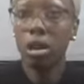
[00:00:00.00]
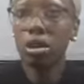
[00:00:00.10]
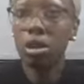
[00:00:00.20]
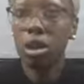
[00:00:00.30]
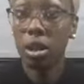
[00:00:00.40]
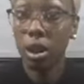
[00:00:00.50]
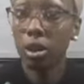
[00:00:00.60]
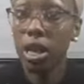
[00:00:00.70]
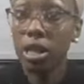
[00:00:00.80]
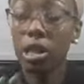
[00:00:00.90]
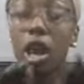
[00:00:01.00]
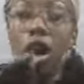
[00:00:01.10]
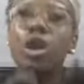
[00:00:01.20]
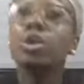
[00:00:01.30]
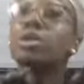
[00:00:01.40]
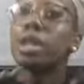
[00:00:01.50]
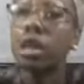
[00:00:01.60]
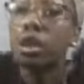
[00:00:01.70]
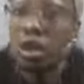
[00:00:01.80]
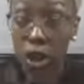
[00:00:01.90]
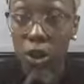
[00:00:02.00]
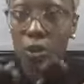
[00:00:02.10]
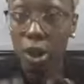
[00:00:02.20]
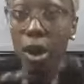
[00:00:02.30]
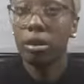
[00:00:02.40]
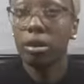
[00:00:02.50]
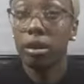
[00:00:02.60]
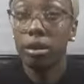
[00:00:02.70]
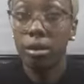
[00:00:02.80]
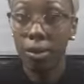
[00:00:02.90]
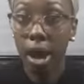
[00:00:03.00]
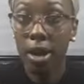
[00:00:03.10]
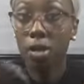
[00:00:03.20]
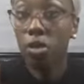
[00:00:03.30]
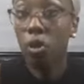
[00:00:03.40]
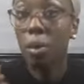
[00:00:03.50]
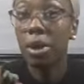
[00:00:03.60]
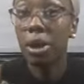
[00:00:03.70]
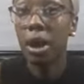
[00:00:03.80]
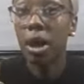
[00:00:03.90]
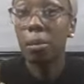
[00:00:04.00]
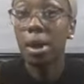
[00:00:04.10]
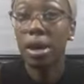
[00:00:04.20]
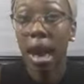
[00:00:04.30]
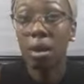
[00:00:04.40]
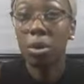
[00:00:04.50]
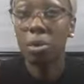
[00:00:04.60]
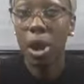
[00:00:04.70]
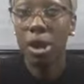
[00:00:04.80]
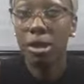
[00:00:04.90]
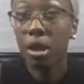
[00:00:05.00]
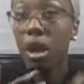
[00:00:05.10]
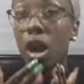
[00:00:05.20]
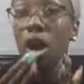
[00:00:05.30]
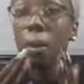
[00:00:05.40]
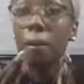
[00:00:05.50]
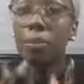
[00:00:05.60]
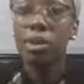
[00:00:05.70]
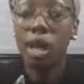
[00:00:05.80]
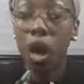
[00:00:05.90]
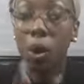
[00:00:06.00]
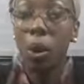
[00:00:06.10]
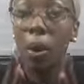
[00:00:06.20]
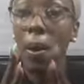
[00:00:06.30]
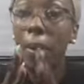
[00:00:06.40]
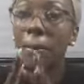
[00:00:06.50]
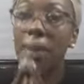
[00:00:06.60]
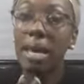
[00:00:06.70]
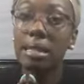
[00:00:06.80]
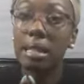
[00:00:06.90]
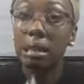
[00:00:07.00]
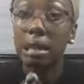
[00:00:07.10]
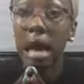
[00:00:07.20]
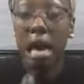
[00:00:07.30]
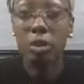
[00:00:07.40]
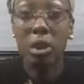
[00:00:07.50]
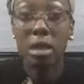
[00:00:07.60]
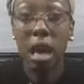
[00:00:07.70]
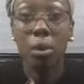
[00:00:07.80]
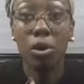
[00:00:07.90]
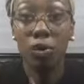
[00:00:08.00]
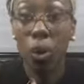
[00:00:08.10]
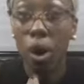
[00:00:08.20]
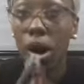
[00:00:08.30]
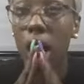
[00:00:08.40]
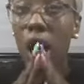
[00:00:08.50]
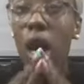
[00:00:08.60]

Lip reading: under the clitoris, you see the urethra, right, on the woman anatomy part. So basically, as we had said before,